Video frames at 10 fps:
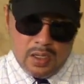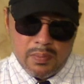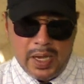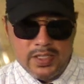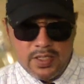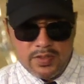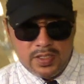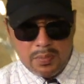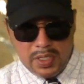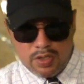imagine if
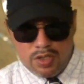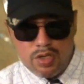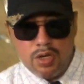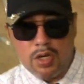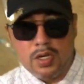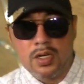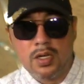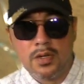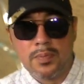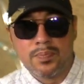somebody took
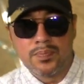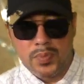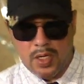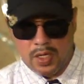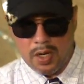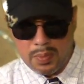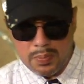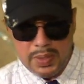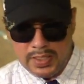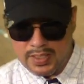a couple
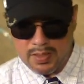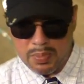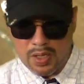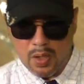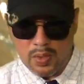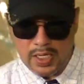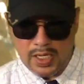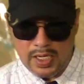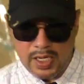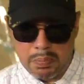of pieces of
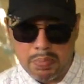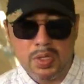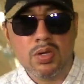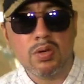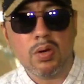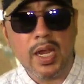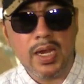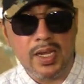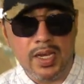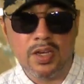bologna and
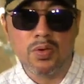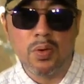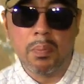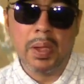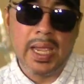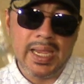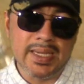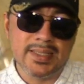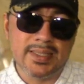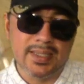pureed it into a
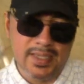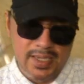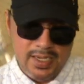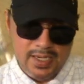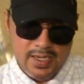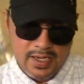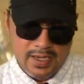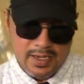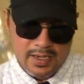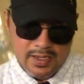paste.
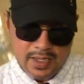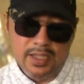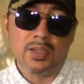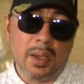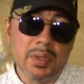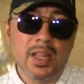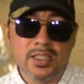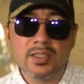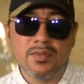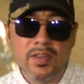That's
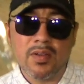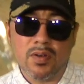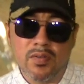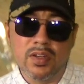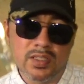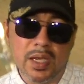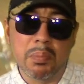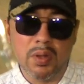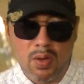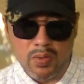the flavor of it, is
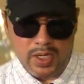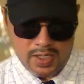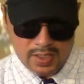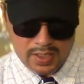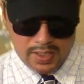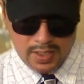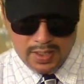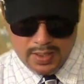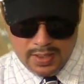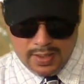like bologna.
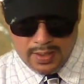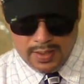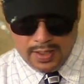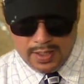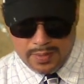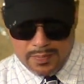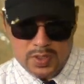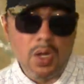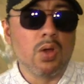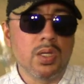
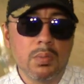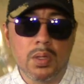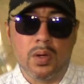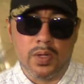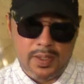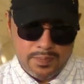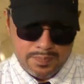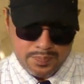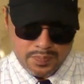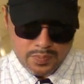Salty bologna.
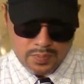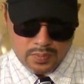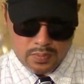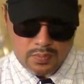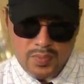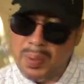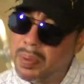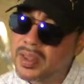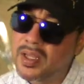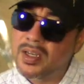
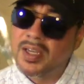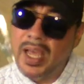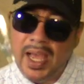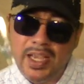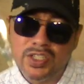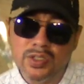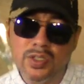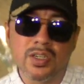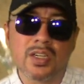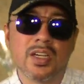But the
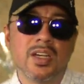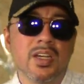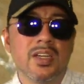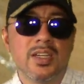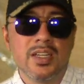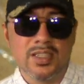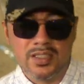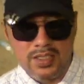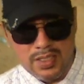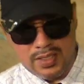texture
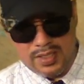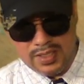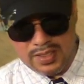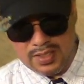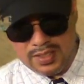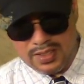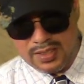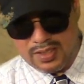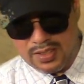is just this